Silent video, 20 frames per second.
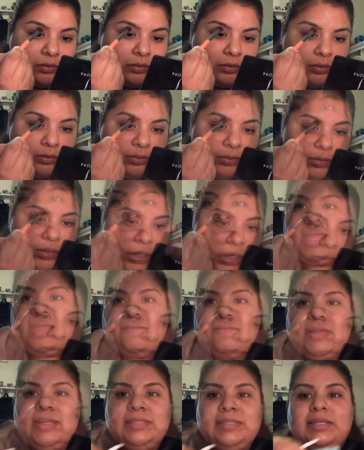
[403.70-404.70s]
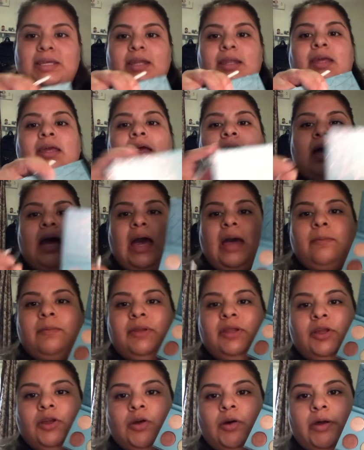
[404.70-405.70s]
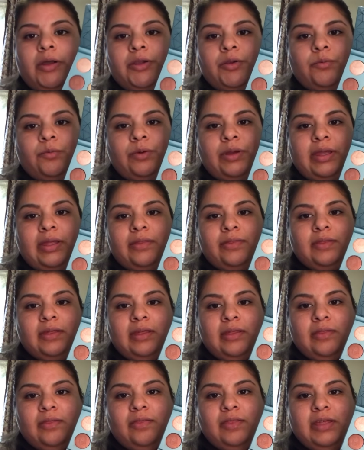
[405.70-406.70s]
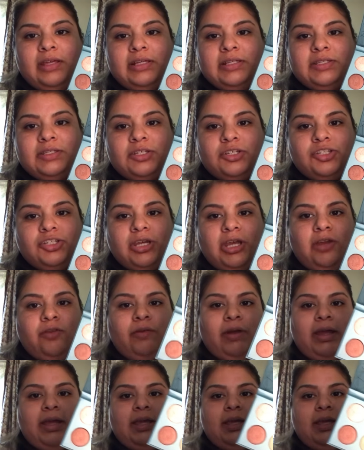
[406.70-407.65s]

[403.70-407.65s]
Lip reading: So now that I have that done, I'm going to go in with this shade right